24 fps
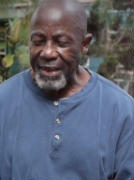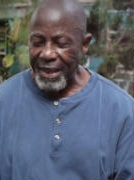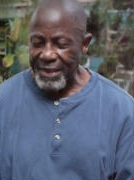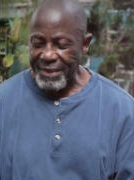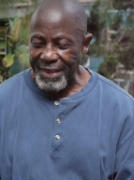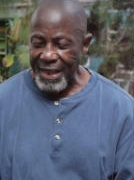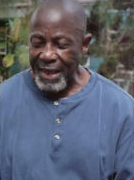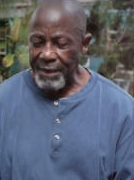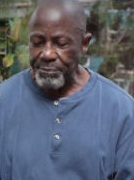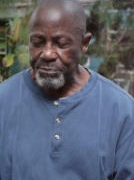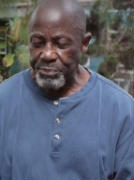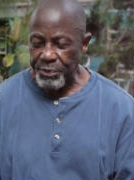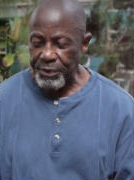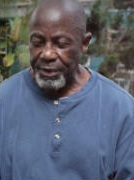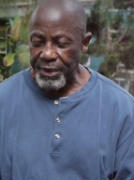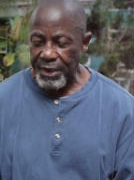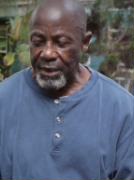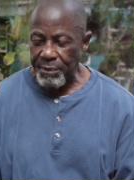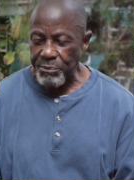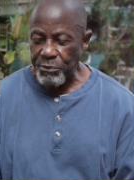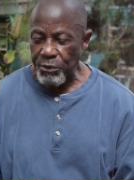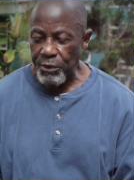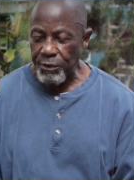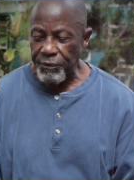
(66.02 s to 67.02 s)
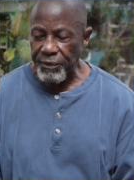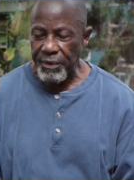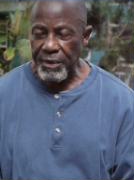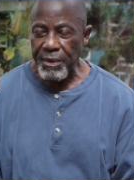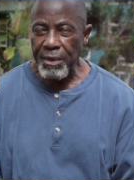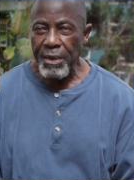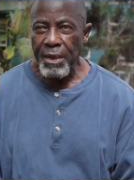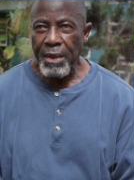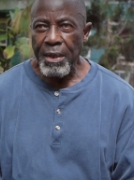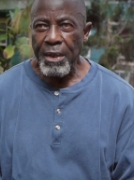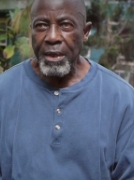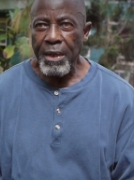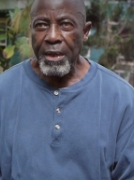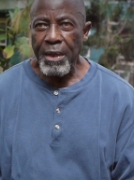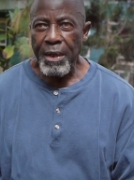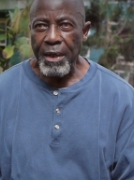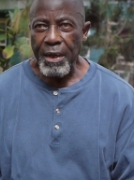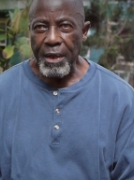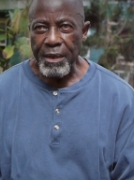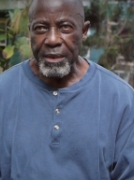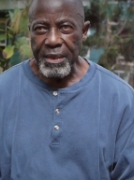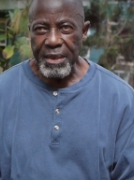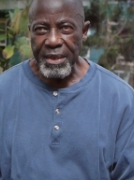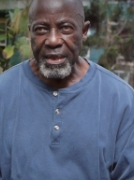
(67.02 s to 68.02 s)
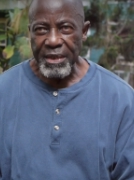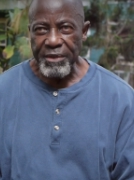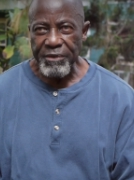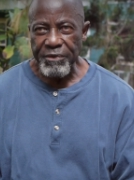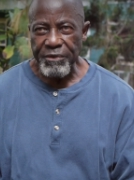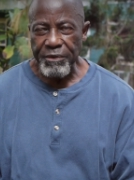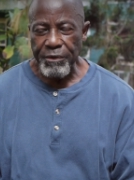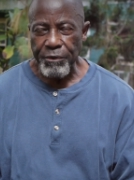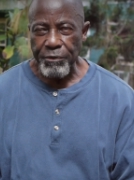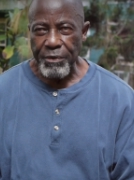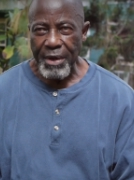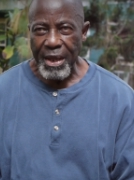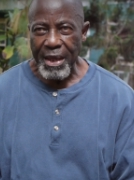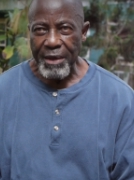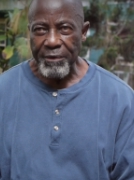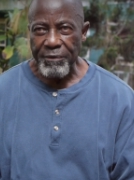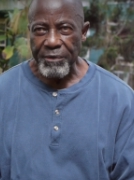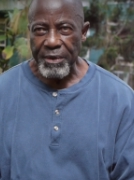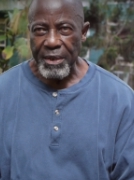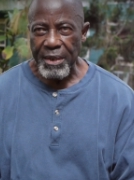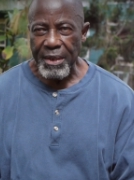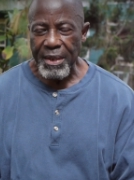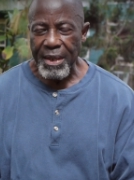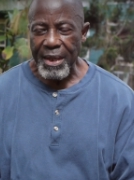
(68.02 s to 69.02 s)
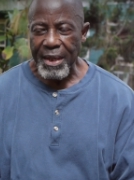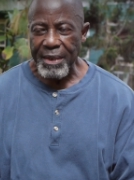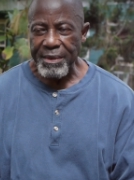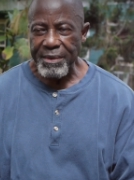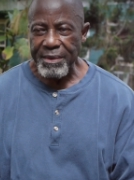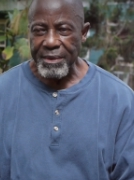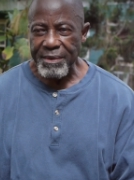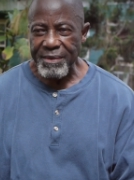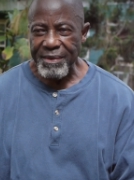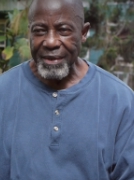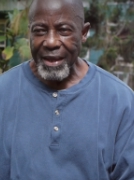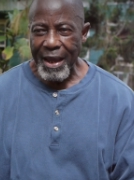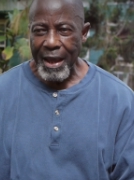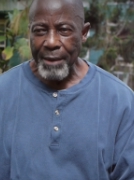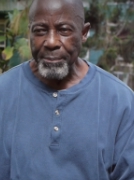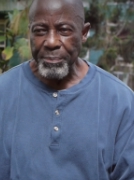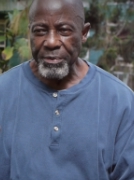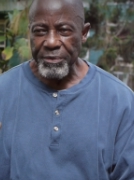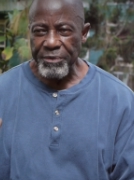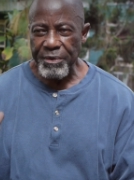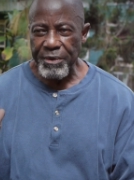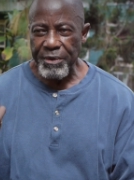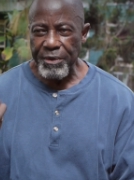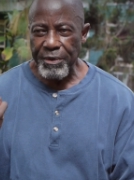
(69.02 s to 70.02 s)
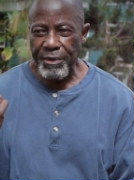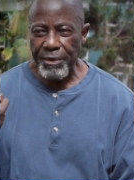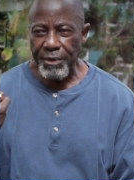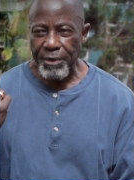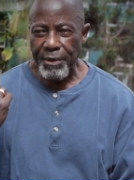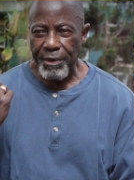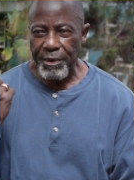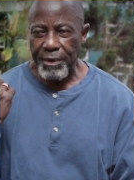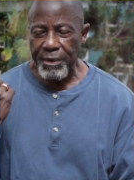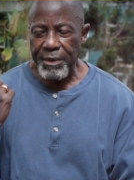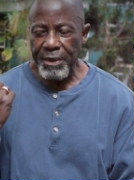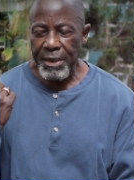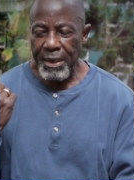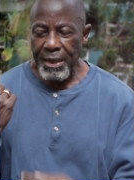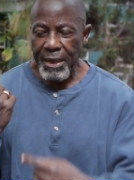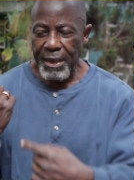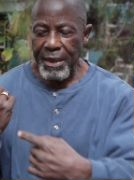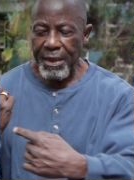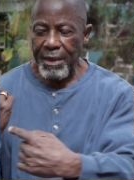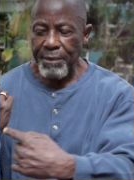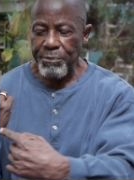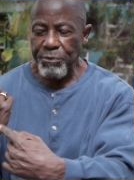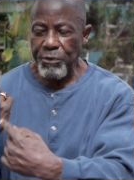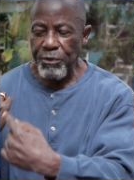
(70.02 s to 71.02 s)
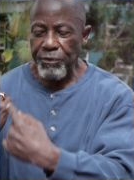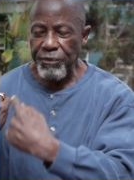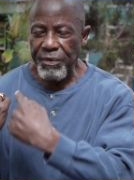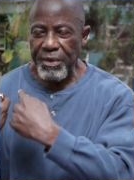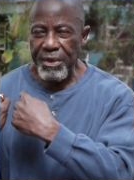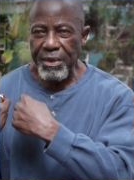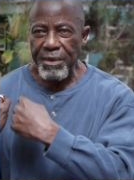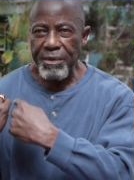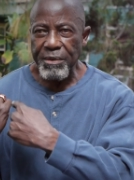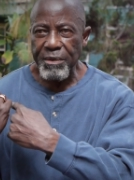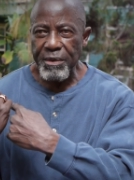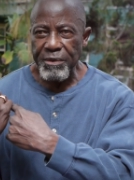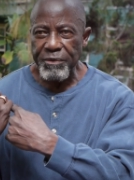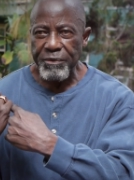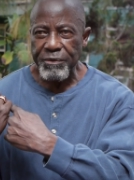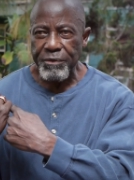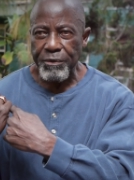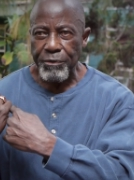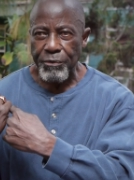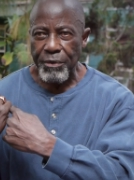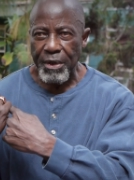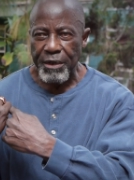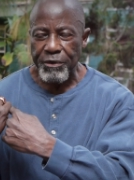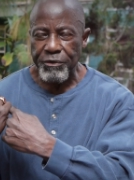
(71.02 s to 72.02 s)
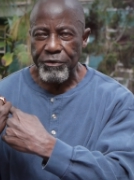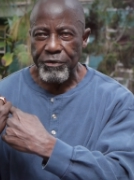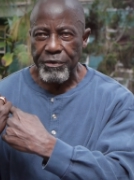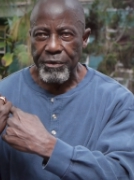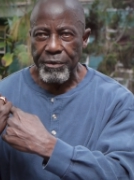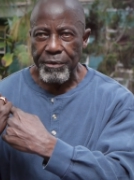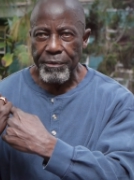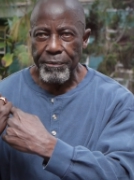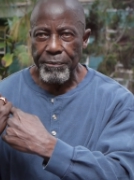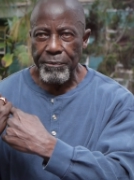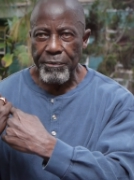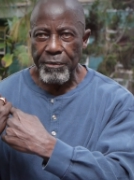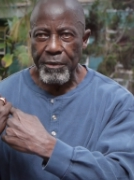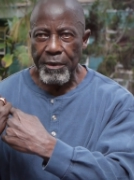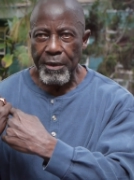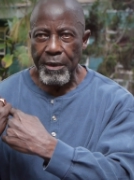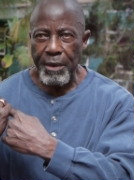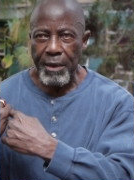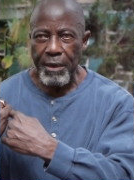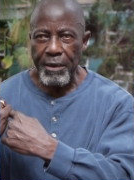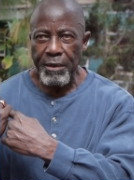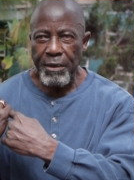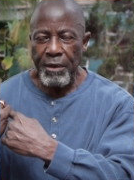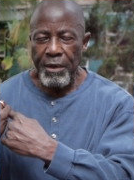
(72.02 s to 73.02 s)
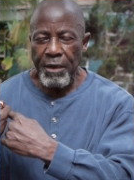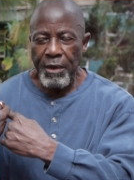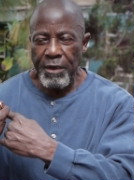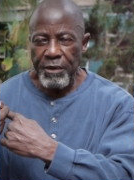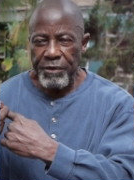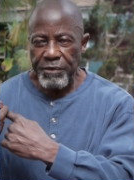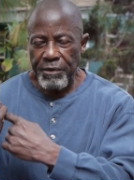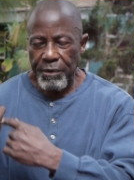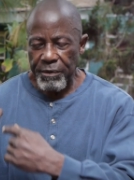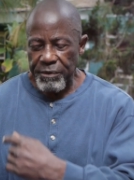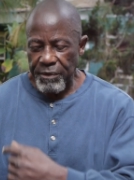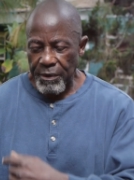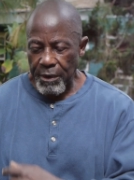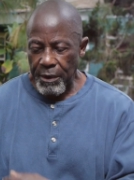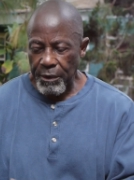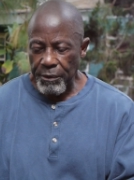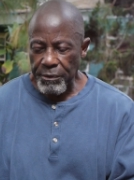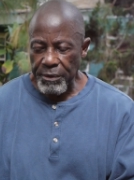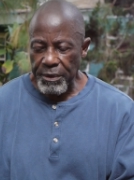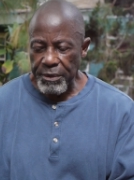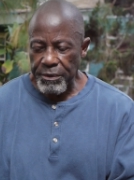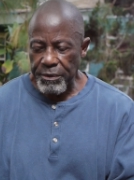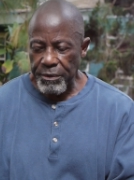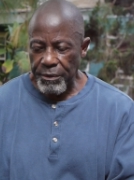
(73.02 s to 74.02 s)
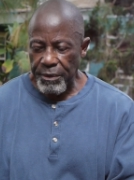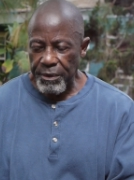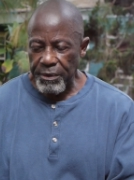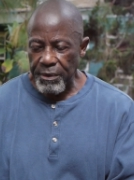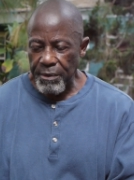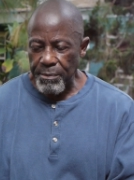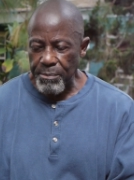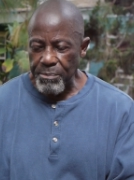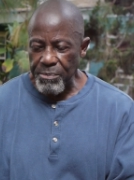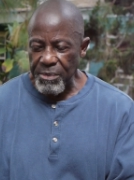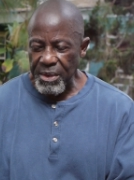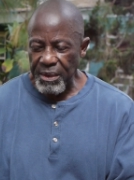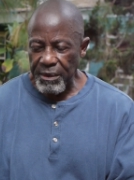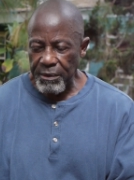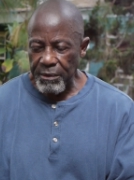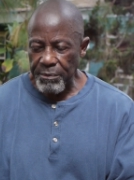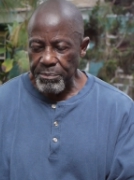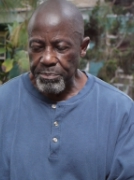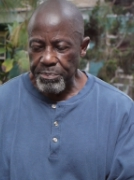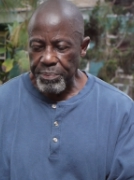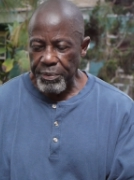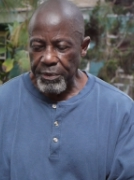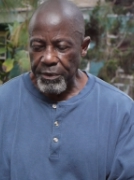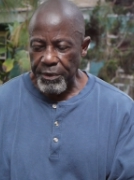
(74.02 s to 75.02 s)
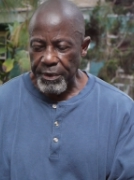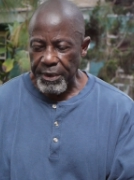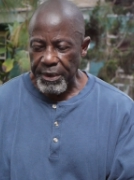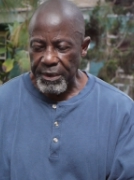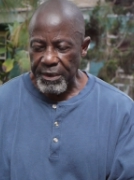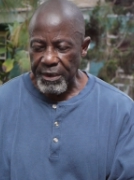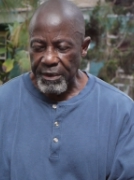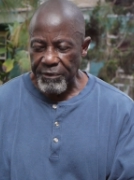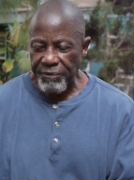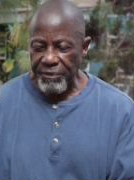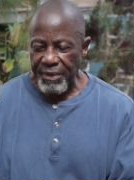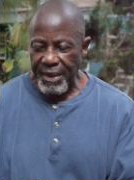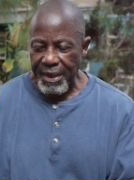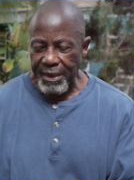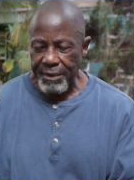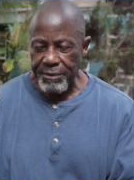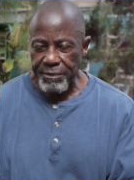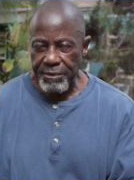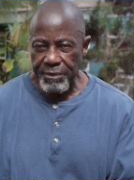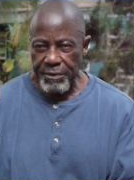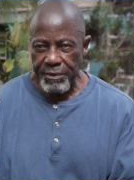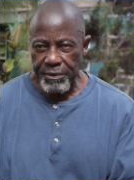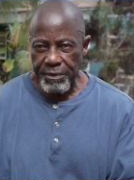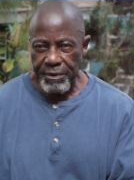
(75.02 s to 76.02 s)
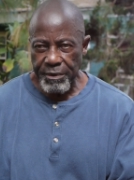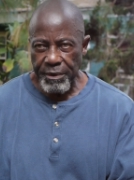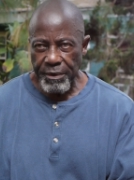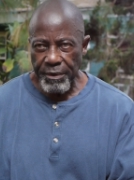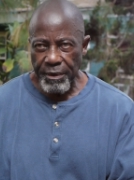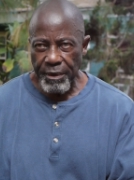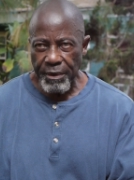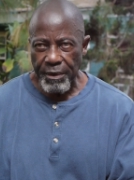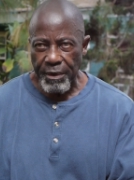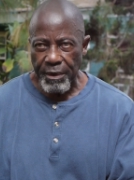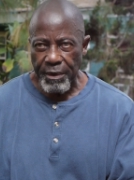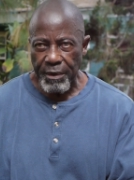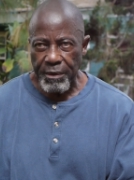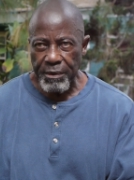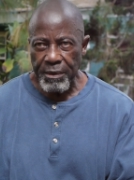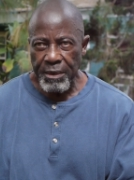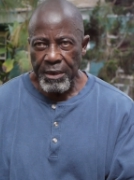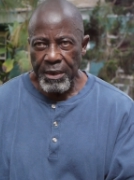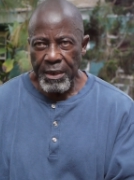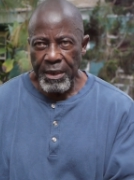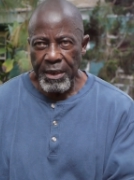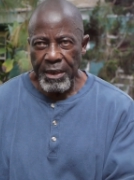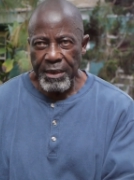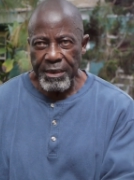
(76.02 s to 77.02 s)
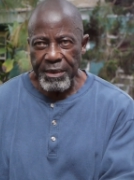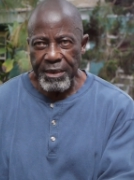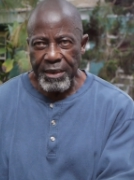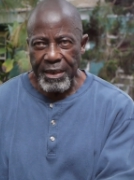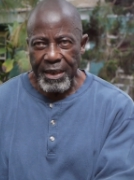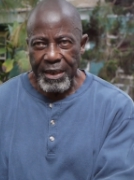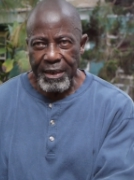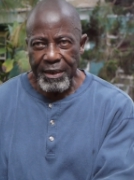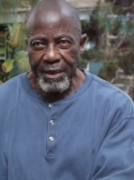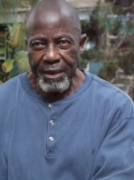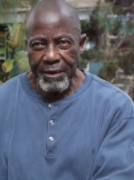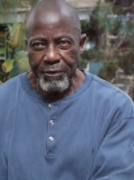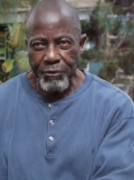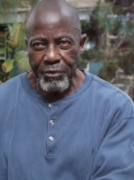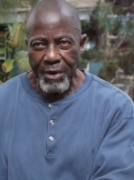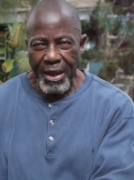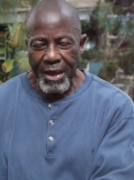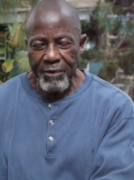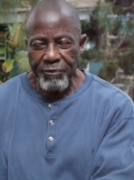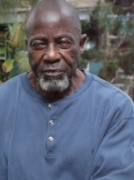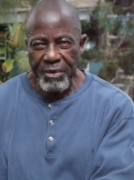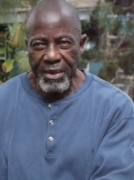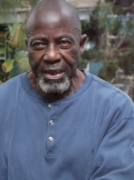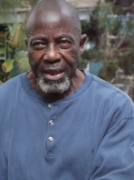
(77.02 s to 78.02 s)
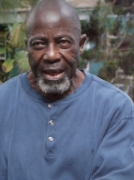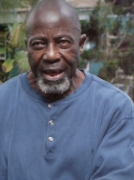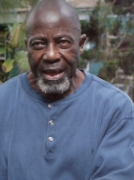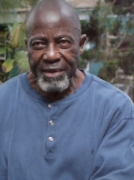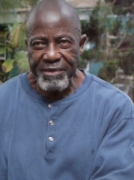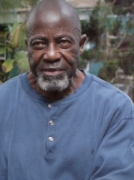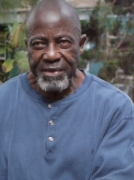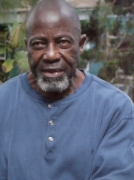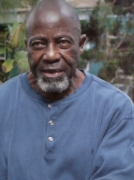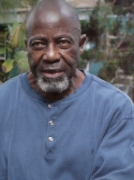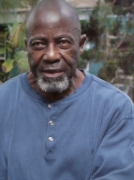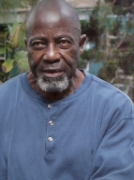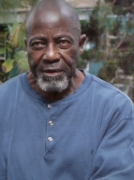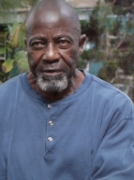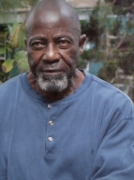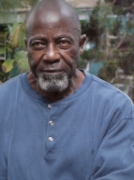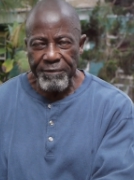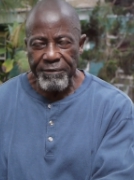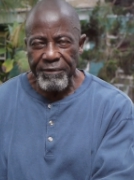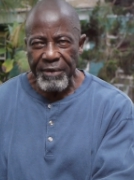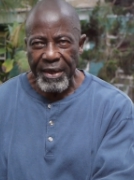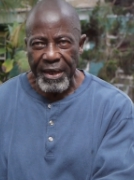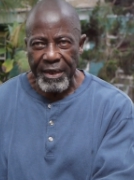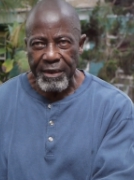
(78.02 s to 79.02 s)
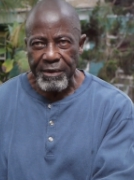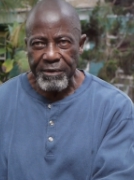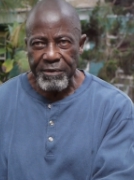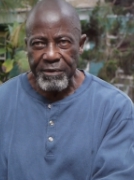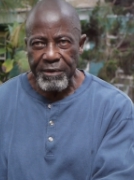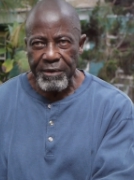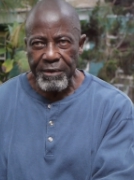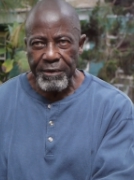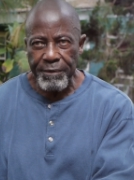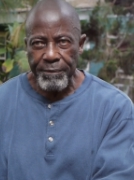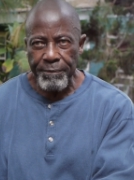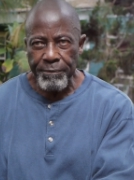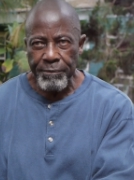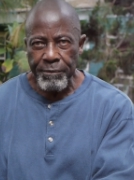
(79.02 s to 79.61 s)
At that point, I'm moving against gravity. At the top of the curl, I'm moving in this direction. Okay, so it's only during the middle point of that curl that gravity has any effect.